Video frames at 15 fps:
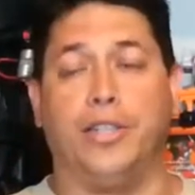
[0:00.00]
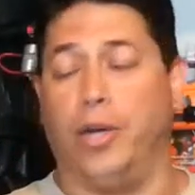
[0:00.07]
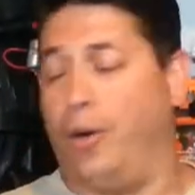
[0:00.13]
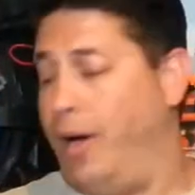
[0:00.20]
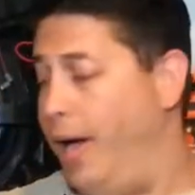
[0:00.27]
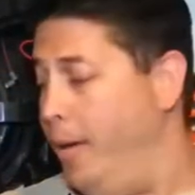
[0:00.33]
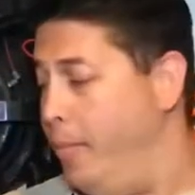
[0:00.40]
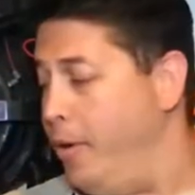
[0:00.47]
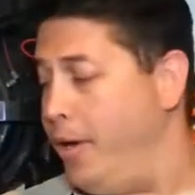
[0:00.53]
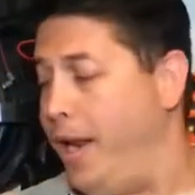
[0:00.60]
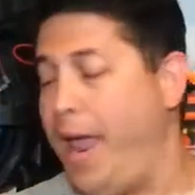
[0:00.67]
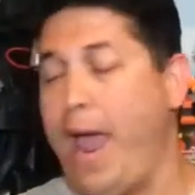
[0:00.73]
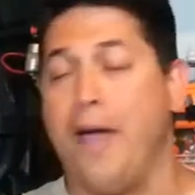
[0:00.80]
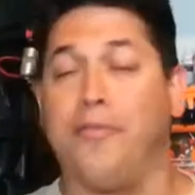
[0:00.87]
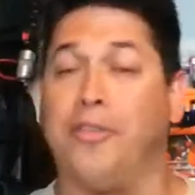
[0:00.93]
so I'm
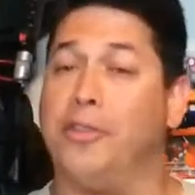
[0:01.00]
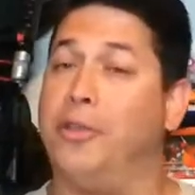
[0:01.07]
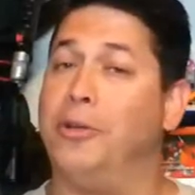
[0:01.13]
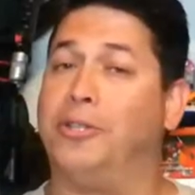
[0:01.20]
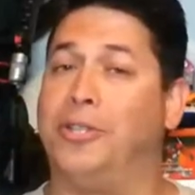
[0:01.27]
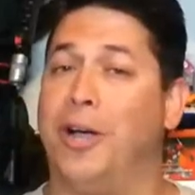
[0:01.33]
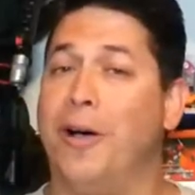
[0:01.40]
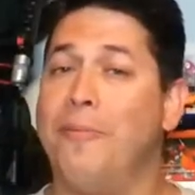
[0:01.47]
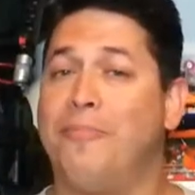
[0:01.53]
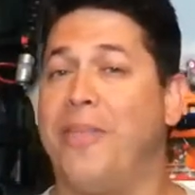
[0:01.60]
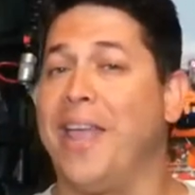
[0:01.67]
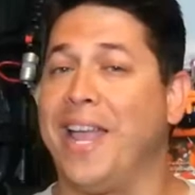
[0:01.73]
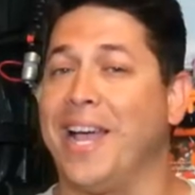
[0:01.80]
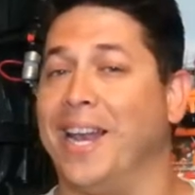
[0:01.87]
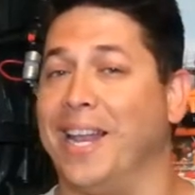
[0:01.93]
going to have to do
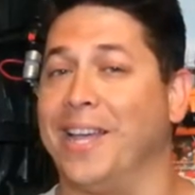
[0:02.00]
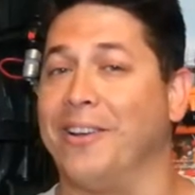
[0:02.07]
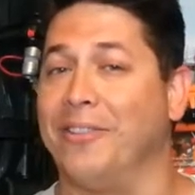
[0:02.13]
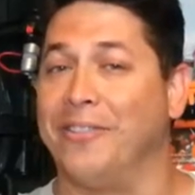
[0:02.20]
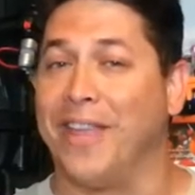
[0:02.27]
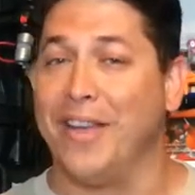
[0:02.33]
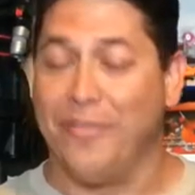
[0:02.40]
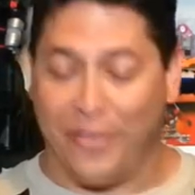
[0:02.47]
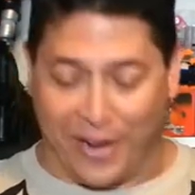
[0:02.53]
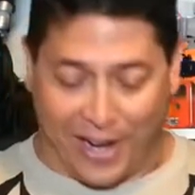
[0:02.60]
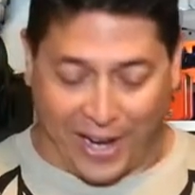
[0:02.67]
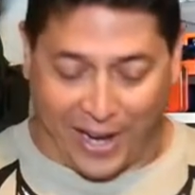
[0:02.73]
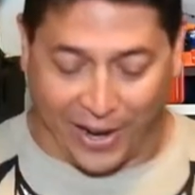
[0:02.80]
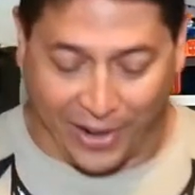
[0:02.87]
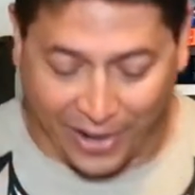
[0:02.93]
something a little
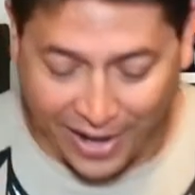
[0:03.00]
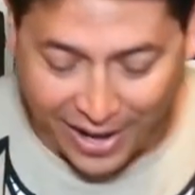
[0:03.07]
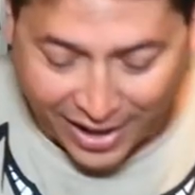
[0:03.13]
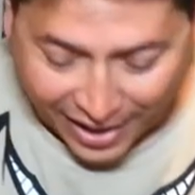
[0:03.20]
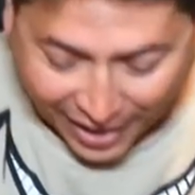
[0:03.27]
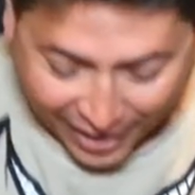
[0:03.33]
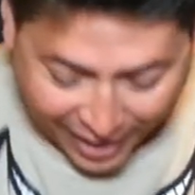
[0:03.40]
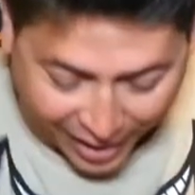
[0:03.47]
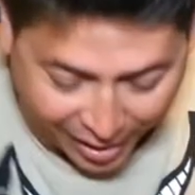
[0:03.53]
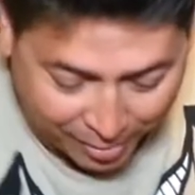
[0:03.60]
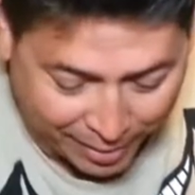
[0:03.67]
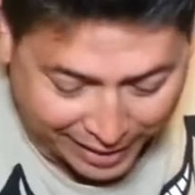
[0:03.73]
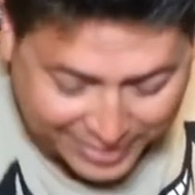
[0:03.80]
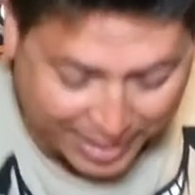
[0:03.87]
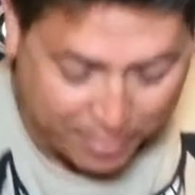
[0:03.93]
different here.
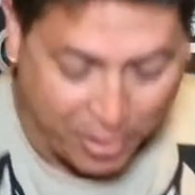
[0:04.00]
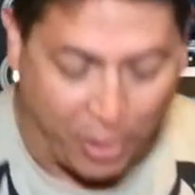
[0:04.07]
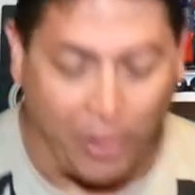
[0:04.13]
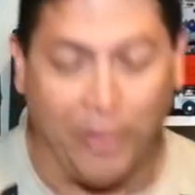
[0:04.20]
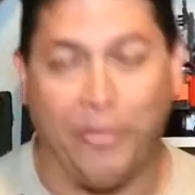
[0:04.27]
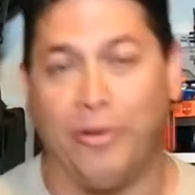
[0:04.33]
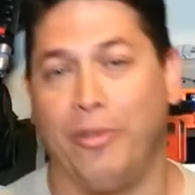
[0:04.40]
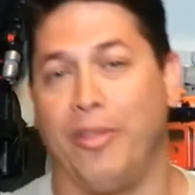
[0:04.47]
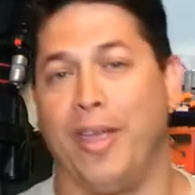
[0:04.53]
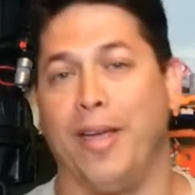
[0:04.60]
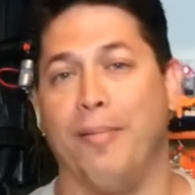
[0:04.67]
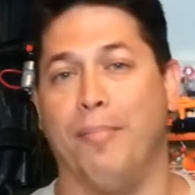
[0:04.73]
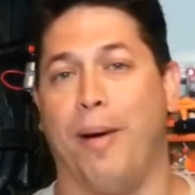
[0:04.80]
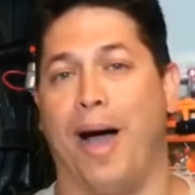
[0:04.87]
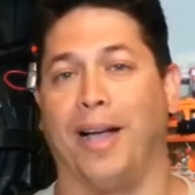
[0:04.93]
As I'm going through the
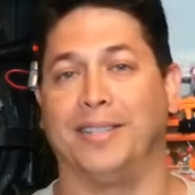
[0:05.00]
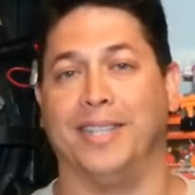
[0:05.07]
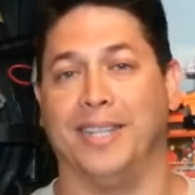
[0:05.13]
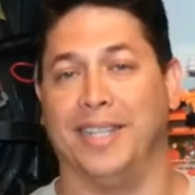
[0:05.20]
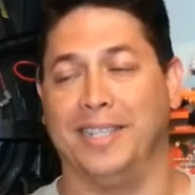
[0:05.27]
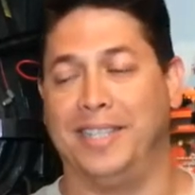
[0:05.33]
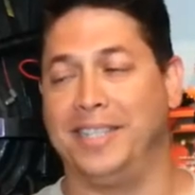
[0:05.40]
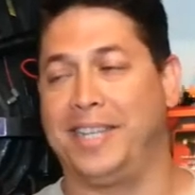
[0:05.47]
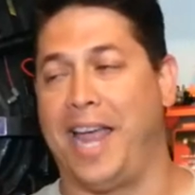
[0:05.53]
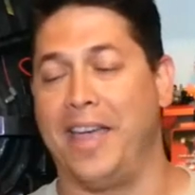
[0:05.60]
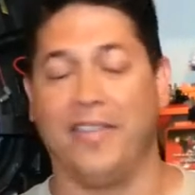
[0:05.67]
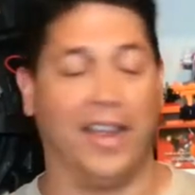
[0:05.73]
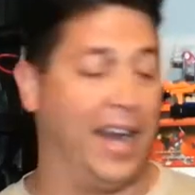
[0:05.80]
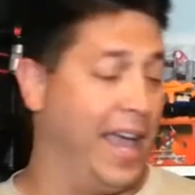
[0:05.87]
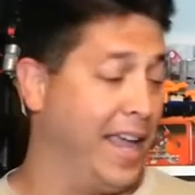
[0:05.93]
unboxing, this is
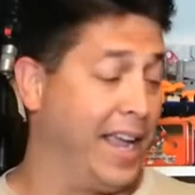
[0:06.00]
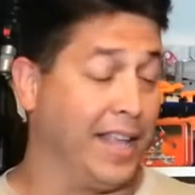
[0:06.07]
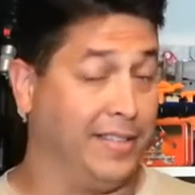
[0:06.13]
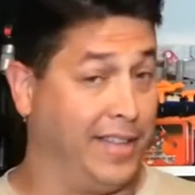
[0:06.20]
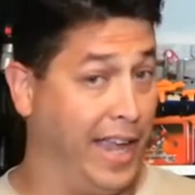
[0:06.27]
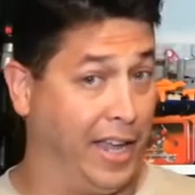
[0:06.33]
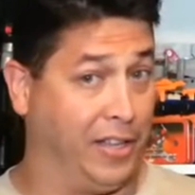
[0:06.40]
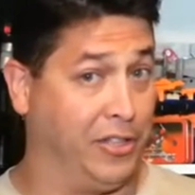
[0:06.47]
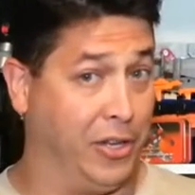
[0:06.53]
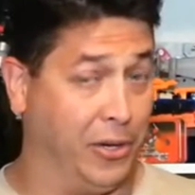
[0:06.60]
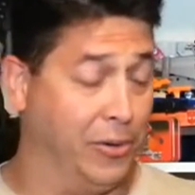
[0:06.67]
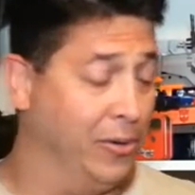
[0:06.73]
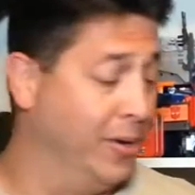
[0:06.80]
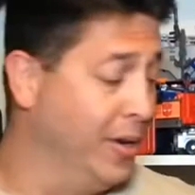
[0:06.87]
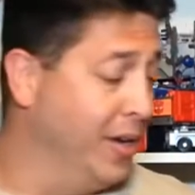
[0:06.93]
kind of like take
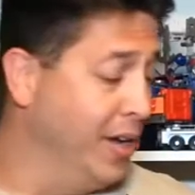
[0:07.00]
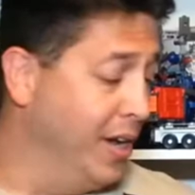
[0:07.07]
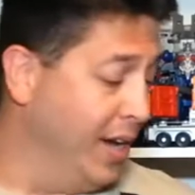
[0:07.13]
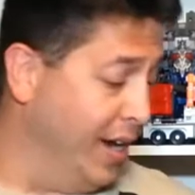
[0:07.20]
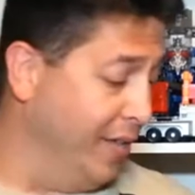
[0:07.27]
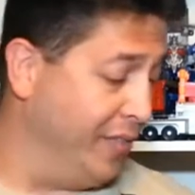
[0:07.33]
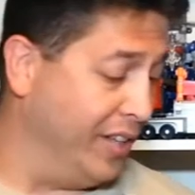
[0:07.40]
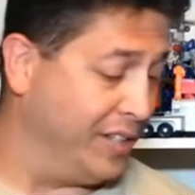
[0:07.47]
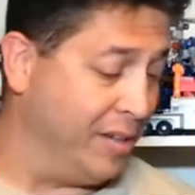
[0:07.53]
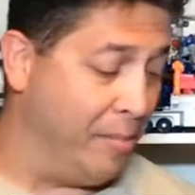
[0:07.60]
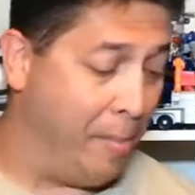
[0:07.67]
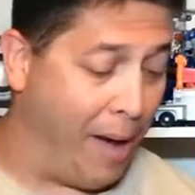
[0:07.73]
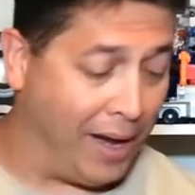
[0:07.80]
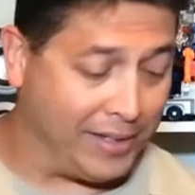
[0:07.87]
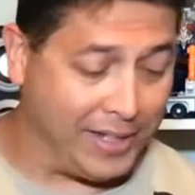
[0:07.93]
2 of this
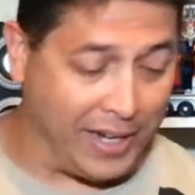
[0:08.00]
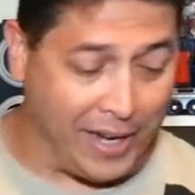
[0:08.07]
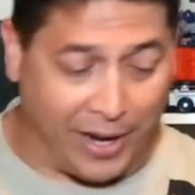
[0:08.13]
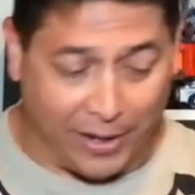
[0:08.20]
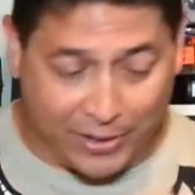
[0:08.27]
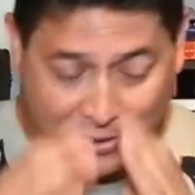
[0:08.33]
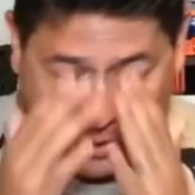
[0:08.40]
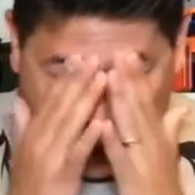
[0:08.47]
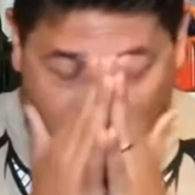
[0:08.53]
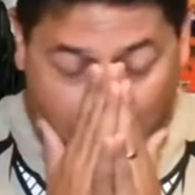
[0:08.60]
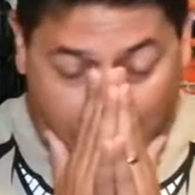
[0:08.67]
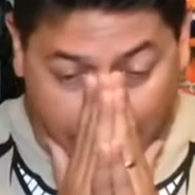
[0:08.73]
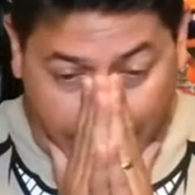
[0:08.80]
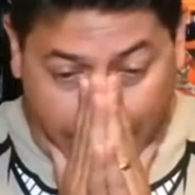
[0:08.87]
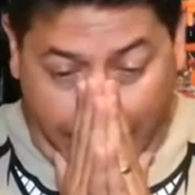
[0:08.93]
unboxing here. So